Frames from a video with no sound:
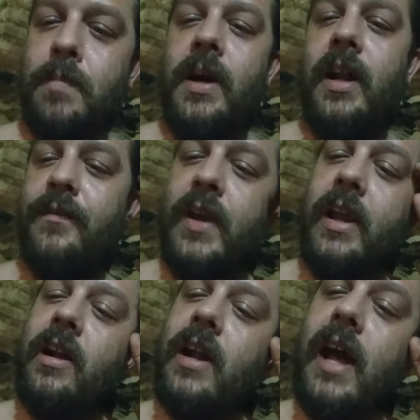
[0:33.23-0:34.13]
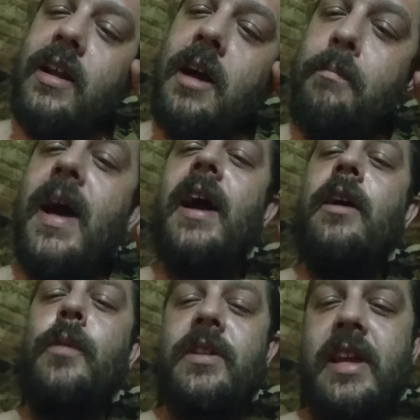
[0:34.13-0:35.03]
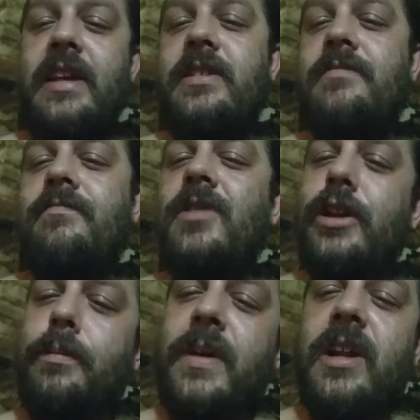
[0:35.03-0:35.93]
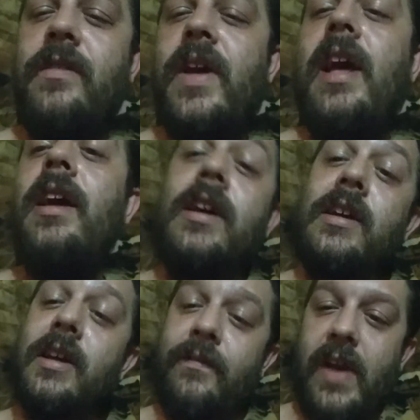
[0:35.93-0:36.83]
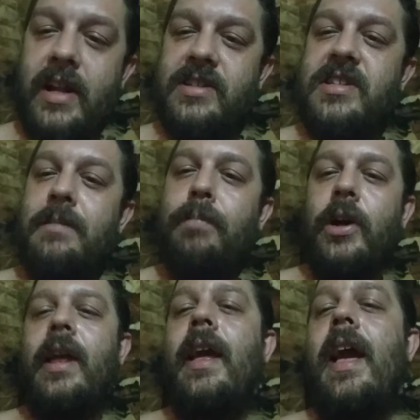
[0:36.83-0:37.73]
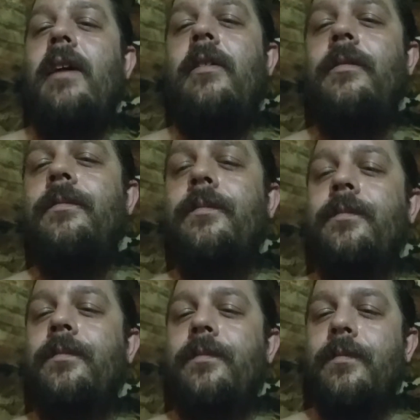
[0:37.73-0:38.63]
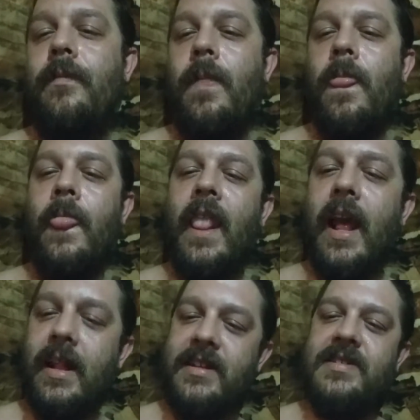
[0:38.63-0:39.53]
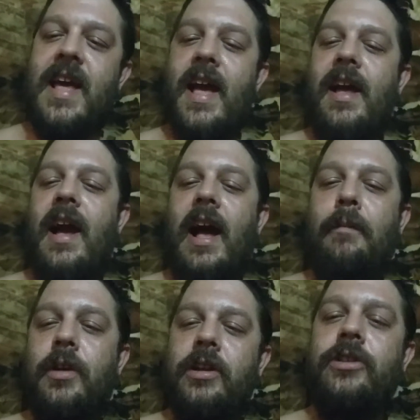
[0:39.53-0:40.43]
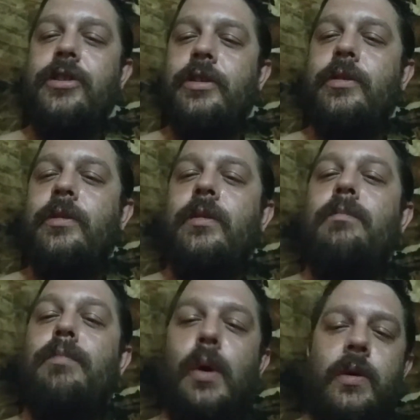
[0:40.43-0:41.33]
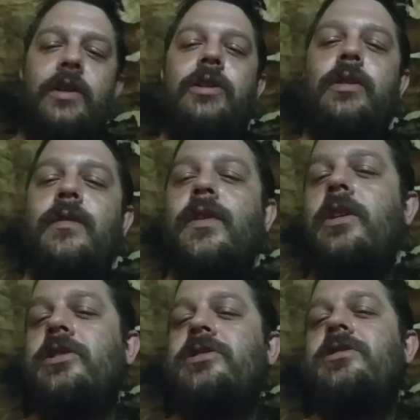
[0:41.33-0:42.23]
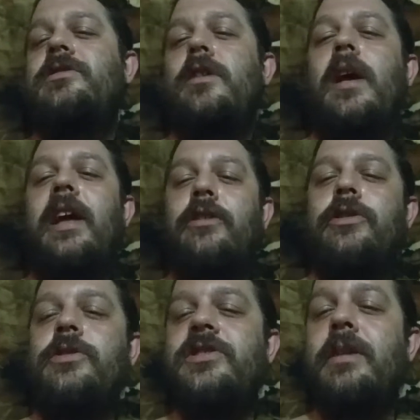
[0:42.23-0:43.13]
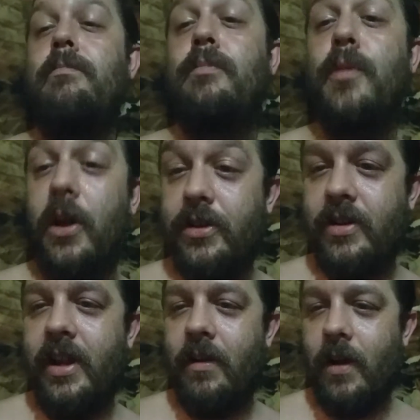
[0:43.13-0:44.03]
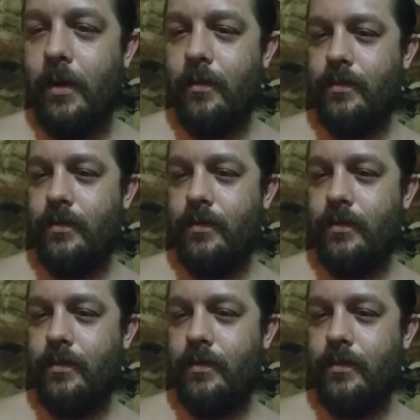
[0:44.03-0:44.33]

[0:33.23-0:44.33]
But I figured I'd come back with a little bit of a fantasy booking angle. And this day, I'm going to do Broken Universe, introducing Brother Nero.